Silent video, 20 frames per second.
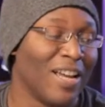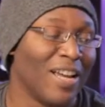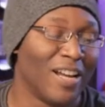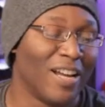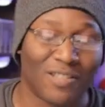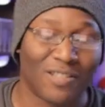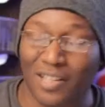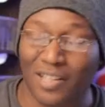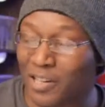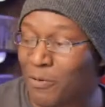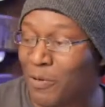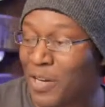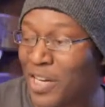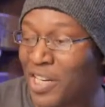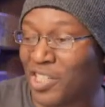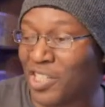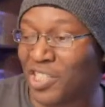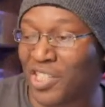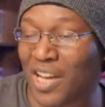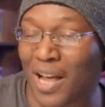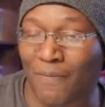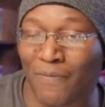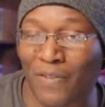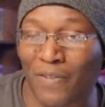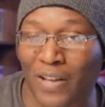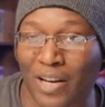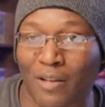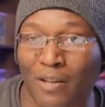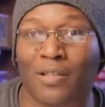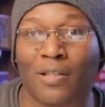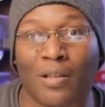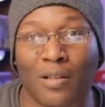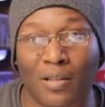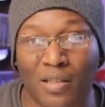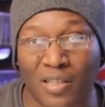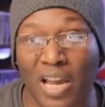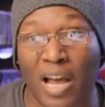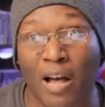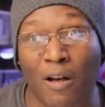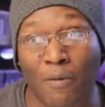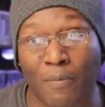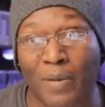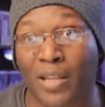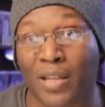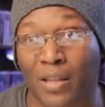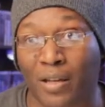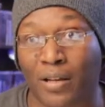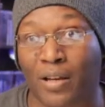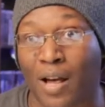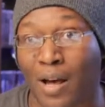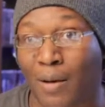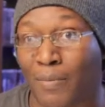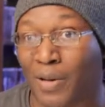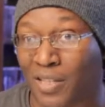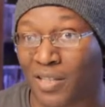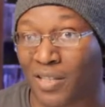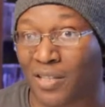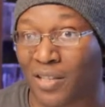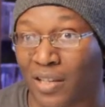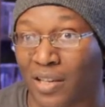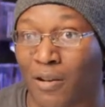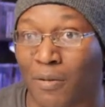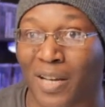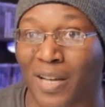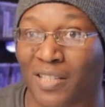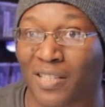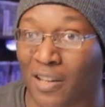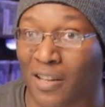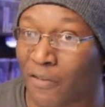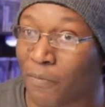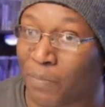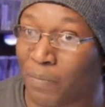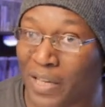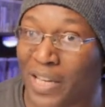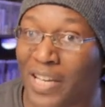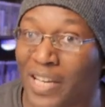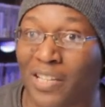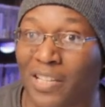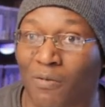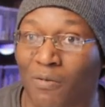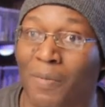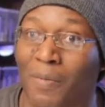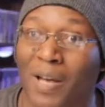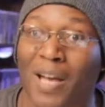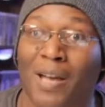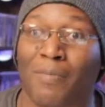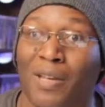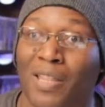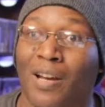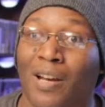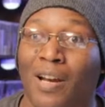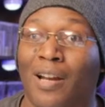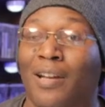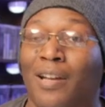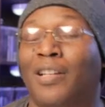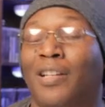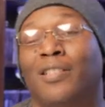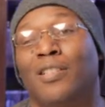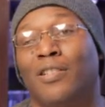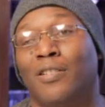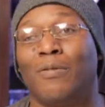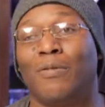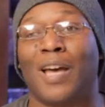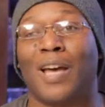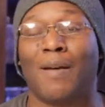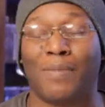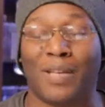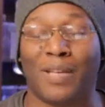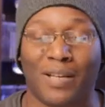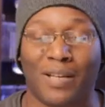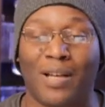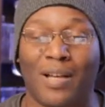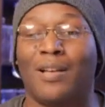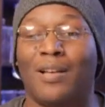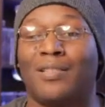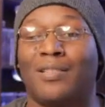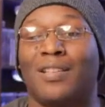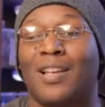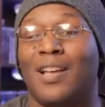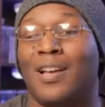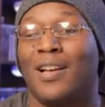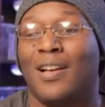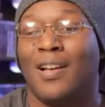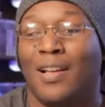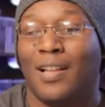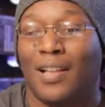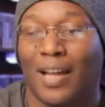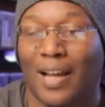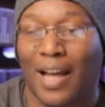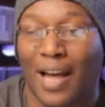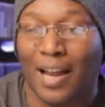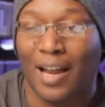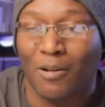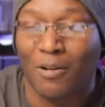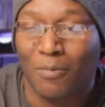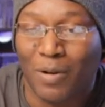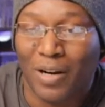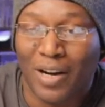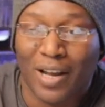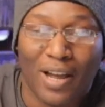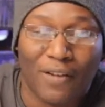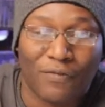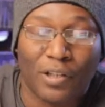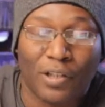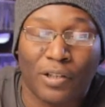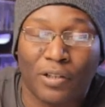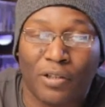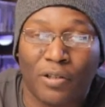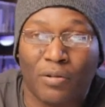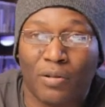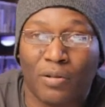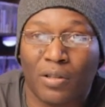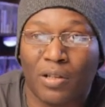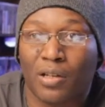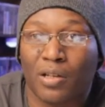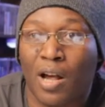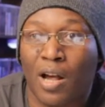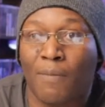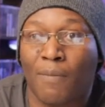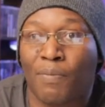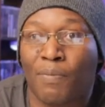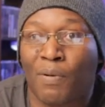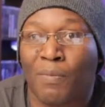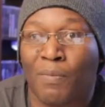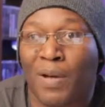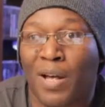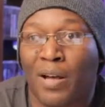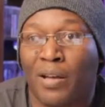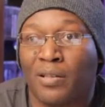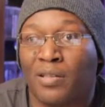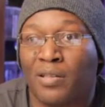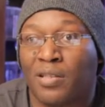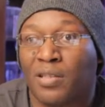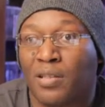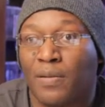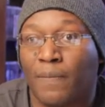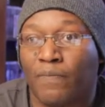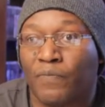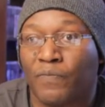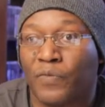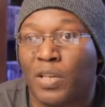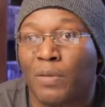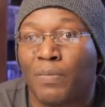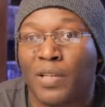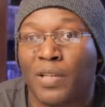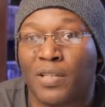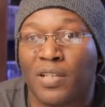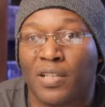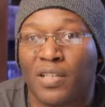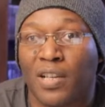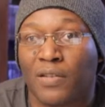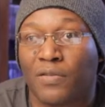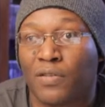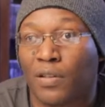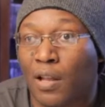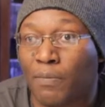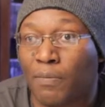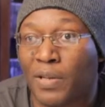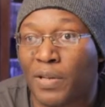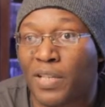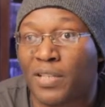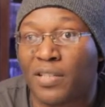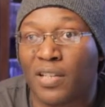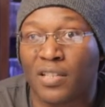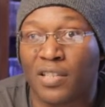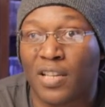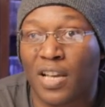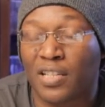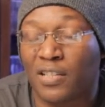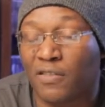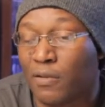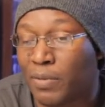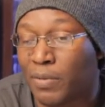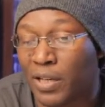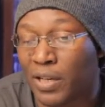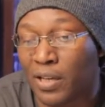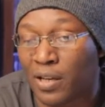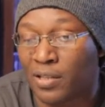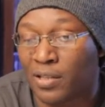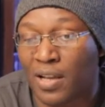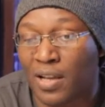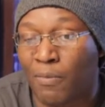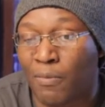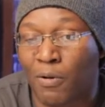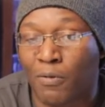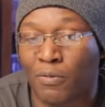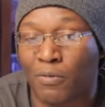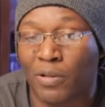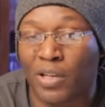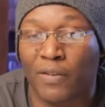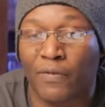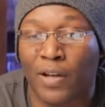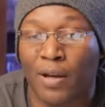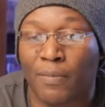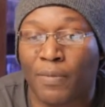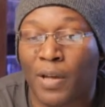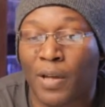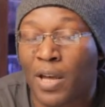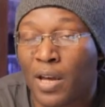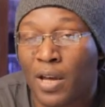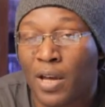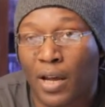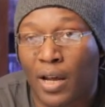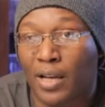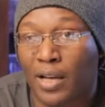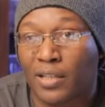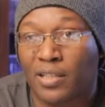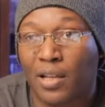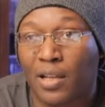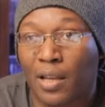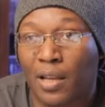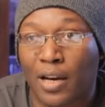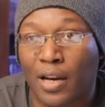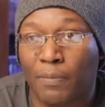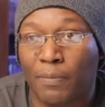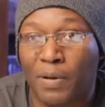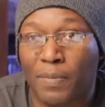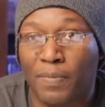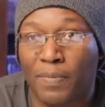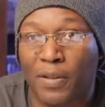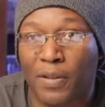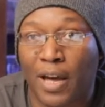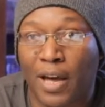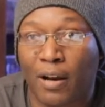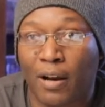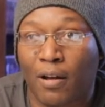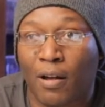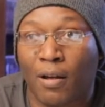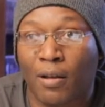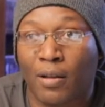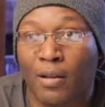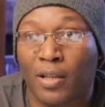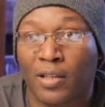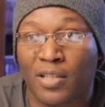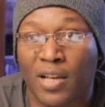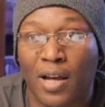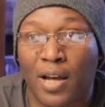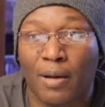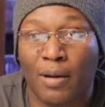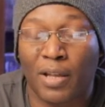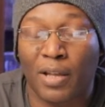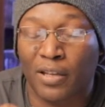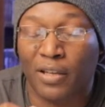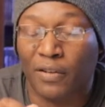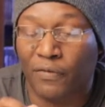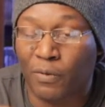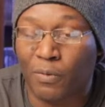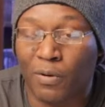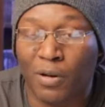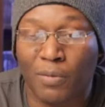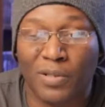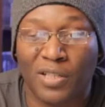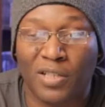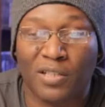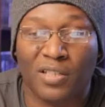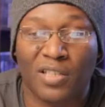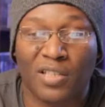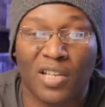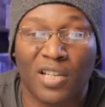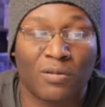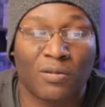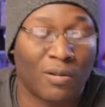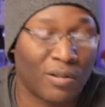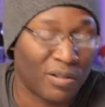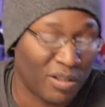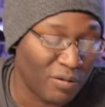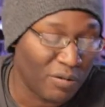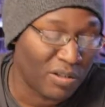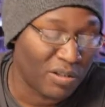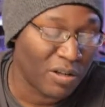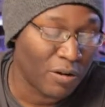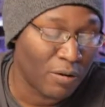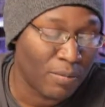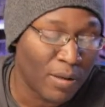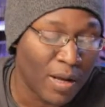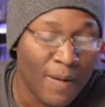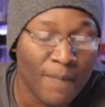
here's the new eShop videos, tell me in the comments to kill myself. Please remind me that I need to do that because like I don't want to have to do the compromise to be successful. I'll be successful because I won't give up. And I tell a lot of people that all the time. Like, if you want to be successful on YouTube,